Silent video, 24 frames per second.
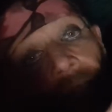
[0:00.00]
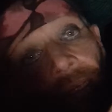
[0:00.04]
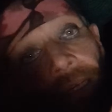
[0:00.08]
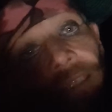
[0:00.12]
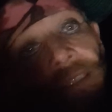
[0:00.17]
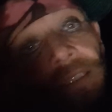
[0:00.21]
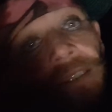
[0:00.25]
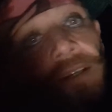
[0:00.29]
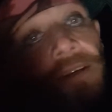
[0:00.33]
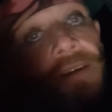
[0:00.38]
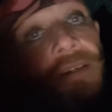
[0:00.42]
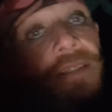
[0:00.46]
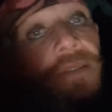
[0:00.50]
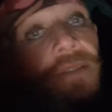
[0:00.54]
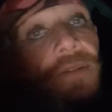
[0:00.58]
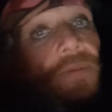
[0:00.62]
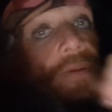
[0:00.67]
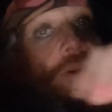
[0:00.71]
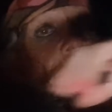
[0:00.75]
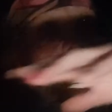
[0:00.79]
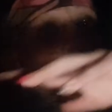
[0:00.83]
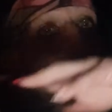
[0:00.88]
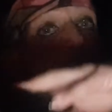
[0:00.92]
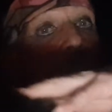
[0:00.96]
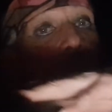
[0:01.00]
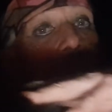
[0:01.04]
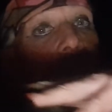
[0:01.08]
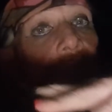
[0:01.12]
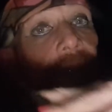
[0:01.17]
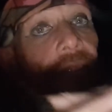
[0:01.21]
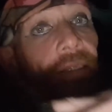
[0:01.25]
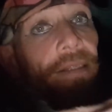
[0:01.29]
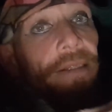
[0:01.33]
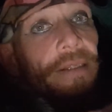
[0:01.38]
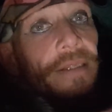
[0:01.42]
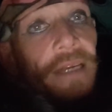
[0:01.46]
It's nice when
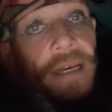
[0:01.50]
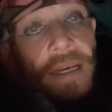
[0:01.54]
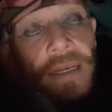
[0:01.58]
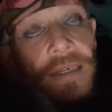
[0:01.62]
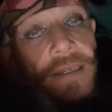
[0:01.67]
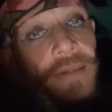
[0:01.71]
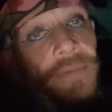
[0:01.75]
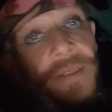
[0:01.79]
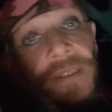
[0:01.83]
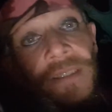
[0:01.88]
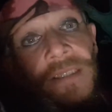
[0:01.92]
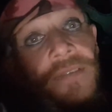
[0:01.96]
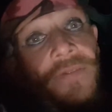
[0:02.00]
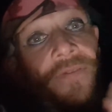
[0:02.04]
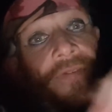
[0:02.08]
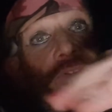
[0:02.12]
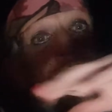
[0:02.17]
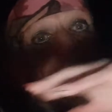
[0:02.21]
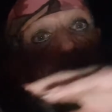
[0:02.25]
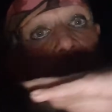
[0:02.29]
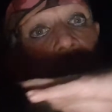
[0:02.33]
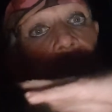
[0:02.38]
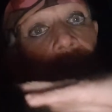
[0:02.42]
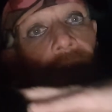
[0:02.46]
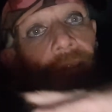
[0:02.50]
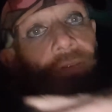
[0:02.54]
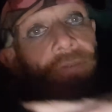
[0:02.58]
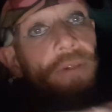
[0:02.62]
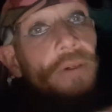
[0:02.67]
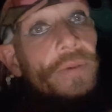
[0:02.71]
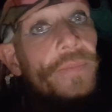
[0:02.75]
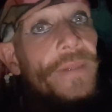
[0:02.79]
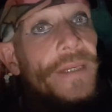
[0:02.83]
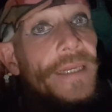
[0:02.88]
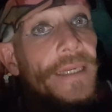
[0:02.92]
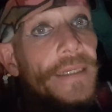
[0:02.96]
like that, and it's fucking all I've
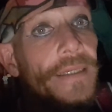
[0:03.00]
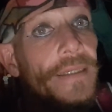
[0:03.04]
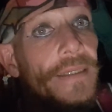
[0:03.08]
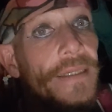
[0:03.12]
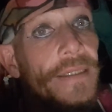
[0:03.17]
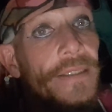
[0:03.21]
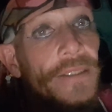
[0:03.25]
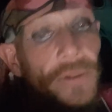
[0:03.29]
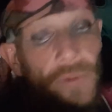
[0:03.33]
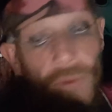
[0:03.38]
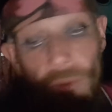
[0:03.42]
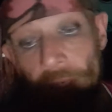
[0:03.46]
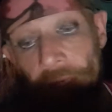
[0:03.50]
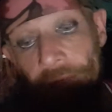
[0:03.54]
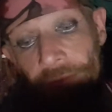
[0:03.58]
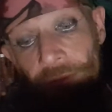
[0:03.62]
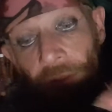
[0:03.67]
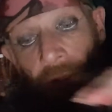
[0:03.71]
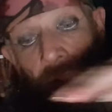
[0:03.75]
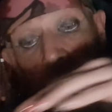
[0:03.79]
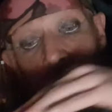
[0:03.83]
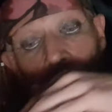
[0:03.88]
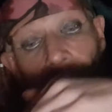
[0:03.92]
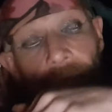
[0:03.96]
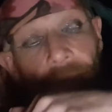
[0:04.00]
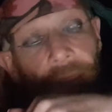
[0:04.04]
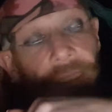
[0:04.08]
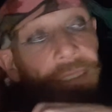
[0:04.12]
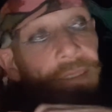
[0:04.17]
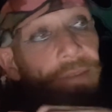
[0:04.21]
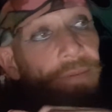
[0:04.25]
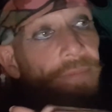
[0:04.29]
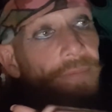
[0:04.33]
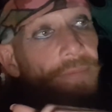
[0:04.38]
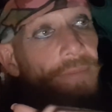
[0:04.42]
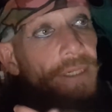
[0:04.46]
got, mate. It's all I've got
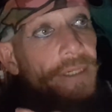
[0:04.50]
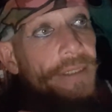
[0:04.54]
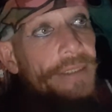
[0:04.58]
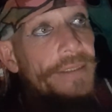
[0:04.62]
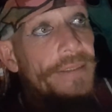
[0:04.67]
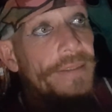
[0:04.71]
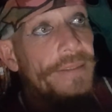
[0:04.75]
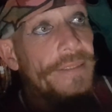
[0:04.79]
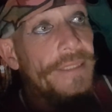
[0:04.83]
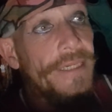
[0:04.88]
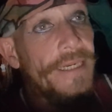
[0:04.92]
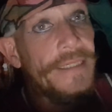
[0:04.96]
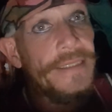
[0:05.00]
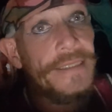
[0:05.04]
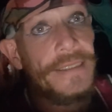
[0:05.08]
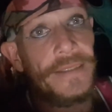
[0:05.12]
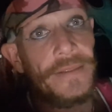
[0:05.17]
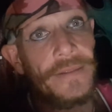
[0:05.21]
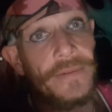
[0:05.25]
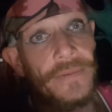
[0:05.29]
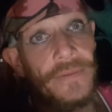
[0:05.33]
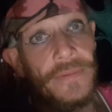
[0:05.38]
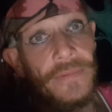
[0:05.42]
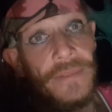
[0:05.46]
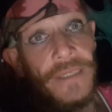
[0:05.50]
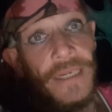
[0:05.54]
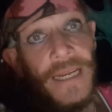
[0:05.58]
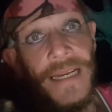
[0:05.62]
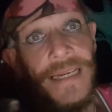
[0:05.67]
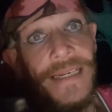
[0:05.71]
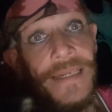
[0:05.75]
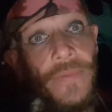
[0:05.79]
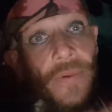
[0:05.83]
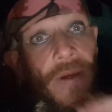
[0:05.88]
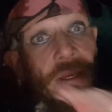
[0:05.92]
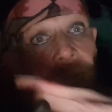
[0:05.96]
in like connecting in
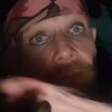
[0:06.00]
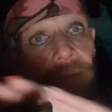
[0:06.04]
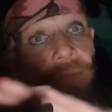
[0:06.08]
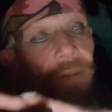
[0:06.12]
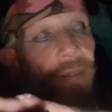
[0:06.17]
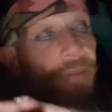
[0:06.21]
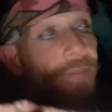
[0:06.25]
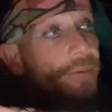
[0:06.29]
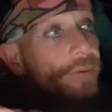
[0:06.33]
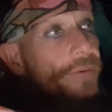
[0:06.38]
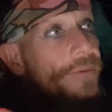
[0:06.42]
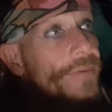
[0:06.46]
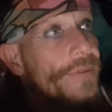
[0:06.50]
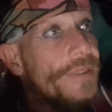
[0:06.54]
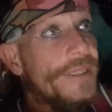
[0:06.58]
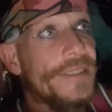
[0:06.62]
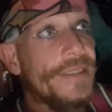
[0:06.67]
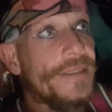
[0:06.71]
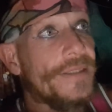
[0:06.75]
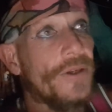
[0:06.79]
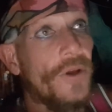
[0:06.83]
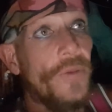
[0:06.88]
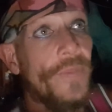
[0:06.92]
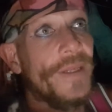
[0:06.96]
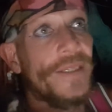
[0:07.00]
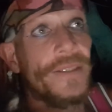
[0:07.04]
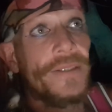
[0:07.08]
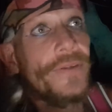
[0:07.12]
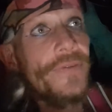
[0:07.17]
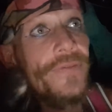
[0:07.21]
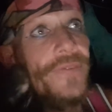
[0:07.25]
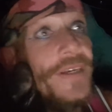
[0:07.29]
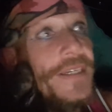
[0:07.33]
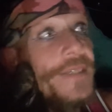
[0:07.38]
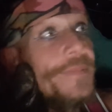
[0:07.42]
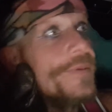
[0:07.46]
any way with people. It's comments
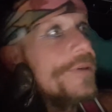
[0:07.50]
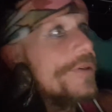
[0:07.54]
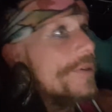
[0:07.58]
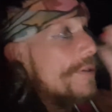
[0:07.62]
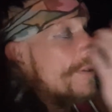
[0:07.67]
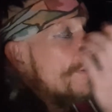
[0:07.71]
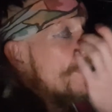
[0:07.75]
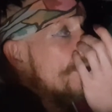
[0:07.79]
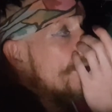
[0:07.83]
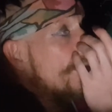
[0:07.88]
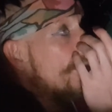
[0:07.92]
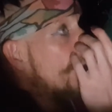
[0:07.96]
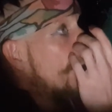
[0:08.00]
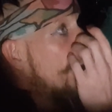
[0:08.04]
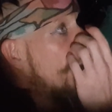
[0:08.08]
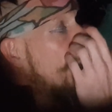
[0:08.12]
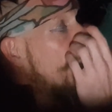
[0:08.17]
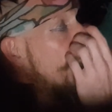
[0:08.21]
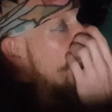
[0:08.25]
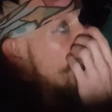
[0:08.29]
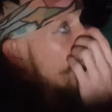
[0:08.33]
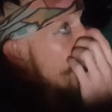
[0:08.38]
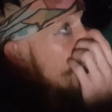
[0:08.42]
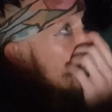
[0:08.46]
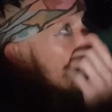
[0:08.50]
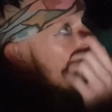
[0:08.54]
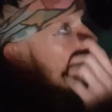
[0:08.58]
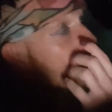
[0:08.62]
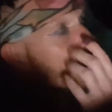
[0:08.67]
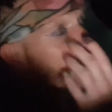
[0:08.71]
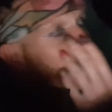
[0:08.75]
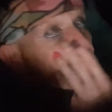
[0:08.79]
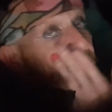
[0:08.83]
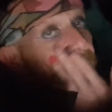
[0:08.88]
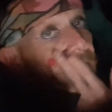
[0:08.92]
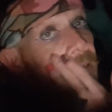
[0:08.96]
on Facebook.
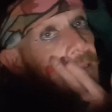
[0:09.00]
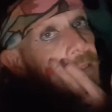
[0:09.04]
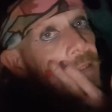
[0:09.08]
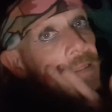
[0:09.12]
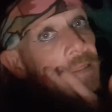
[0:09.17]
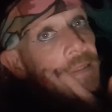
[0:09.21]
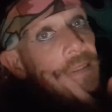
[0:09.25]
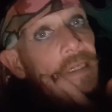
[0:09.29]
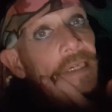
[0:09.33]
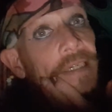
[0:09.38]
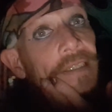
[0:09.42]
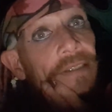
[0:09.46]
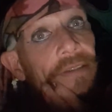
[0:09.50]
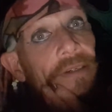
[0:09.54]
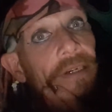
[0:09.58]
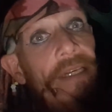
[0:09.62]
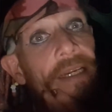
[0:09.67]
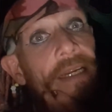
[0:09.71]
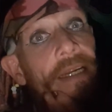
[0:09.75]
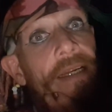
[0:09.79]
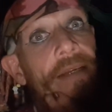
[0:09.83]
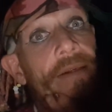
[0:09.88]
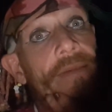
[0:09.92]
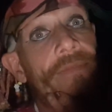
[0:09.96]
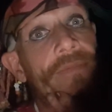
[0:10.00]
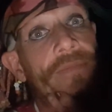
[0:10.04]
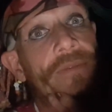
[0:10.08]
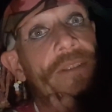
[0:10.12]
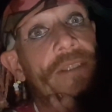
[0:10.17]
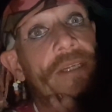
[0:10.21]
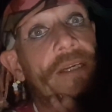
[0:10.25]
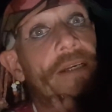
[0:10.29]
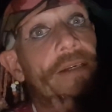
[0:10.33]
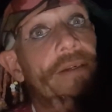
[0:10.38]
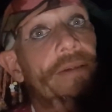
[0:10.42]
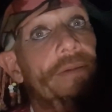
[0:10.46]
It's literally it.
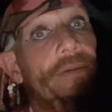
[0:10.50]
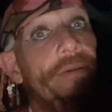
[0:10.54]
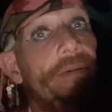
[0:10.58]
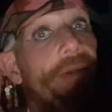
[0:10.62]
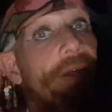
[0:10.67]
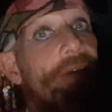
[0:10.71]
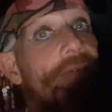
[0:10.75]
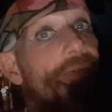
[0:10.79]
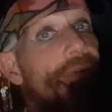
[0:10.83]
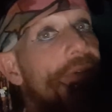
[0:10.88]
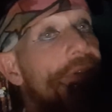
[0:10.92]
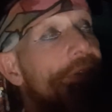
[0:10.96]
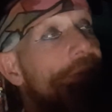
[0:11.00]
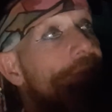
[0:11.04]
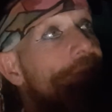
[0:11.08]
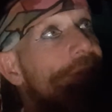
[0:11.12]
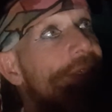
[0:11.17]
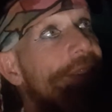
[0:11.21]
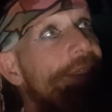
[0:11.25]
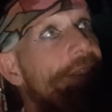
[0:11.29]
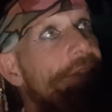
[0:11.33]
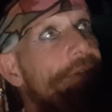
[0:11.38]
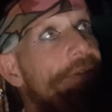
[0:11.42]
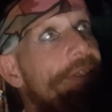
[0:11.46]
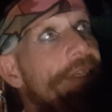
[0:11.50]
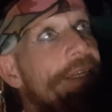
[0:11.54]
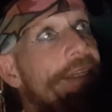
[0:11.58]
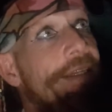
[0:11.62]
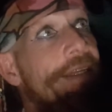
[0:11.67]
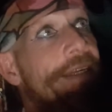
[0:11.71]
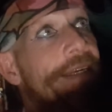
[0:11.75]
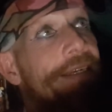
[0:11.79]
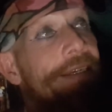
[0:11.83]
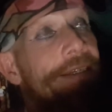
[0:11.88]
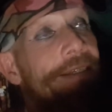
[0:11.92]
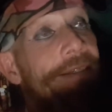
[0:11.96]
You know, everyone's busy doing their
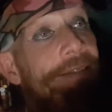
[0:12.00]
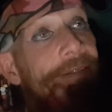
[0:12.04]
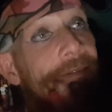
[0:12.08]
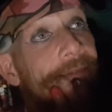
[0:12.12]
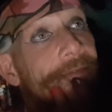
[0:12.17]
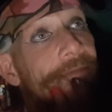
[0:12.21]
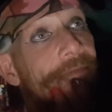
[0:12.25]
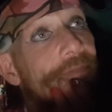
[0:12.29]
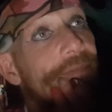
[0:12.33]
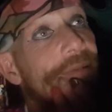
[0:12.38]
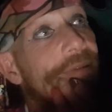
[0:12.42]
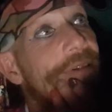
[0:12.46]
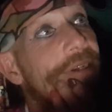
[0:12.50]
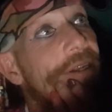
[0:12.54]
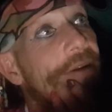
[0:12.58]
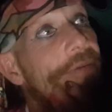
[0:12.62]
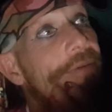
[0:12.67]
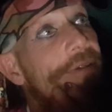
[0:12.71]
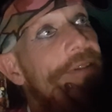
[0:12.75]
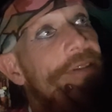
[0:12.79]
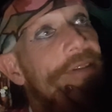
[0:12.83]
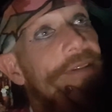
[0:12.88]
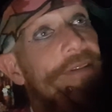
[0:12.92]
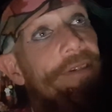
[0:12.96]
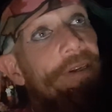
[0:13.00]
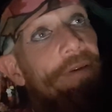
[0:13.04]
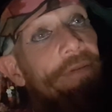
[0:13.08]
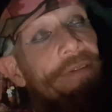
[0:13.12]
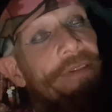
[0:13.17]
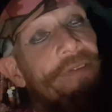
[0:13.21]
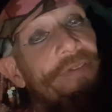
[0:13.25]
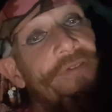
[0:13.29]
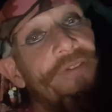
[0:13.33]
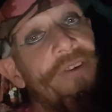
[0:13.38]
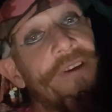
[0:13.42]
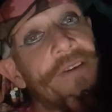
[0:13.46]
thing. No
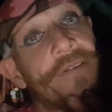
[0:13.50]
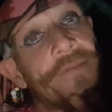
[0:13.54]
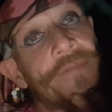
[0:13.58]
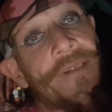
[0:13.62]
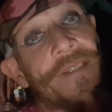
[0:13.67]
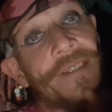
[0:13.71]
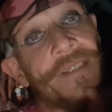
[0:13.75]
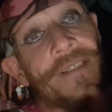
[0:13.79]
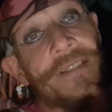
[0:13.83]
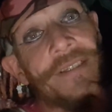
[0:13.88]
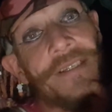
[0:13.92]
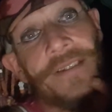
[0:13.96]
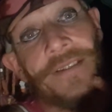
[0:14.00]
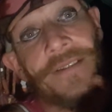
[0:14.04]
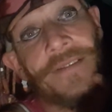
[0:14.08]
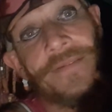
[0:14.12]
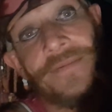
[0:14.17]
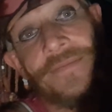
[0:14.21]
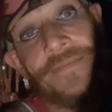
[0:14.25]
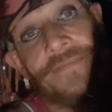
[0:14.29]
one's free on Messenger.